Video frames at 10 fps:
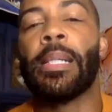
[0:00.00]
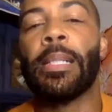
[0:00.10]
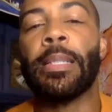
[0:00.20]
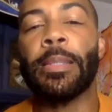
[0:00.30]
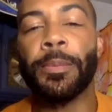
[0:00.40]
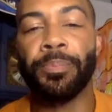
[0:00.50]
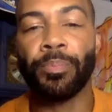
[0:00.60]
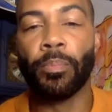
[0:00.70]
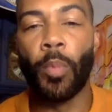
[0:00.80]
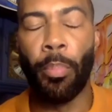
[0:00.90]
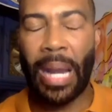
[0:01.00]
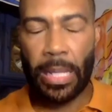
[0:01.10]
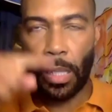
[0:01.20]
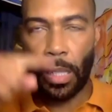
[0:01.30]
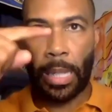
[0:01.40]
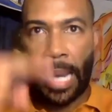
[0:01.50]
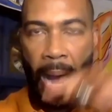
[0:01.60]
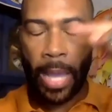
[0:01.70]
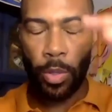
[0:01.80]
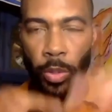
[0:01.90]
Yes. But yeah. As a guy
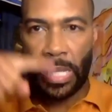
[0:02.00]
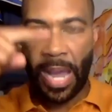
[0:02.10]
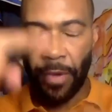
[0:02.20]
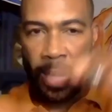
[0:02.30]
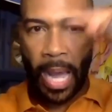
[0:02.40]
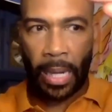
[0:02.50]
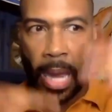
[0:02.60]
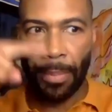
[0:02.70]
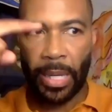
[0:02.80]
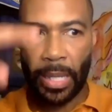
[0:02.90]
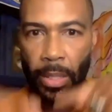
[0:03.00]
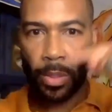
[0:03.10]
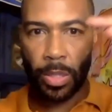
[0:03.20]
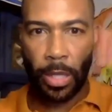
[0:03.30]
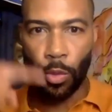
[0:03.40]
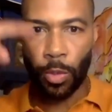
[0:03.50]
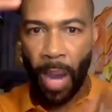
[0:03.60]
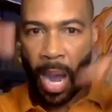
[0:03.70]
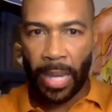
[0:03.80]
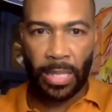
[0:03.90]
who's never not climbing the hills and whose
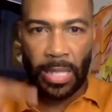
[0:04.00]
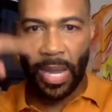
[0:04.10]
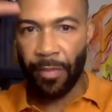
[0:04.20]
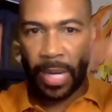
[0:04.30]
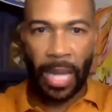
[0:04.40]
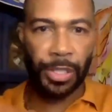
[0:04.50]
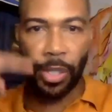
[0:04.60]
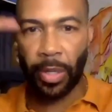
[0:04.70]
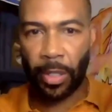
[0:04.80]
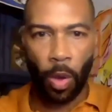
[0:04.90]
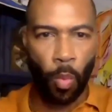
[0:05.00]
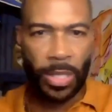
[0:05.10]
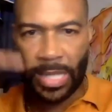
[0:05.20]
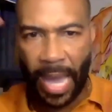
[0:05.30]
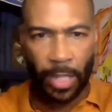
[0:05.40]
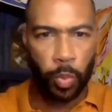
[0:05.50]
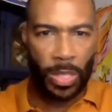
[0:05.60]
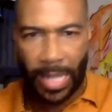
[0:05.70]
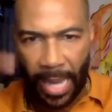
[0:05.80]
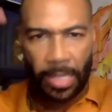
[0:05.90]
mind is never not churning on what's next,
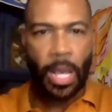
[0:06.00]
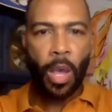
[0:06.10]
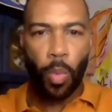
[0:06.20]
what's next,